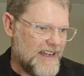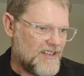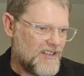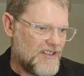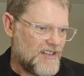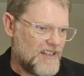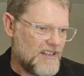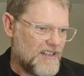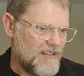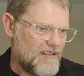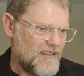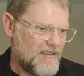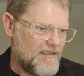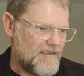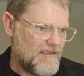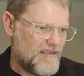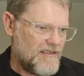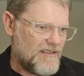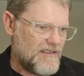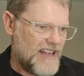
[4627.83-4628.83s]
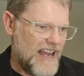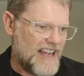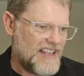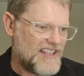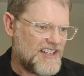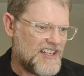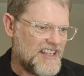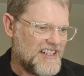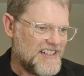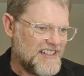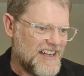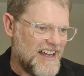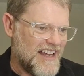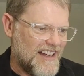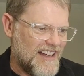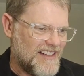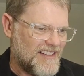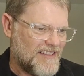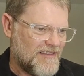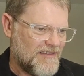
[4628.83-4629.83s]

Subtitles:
Just Taxinda.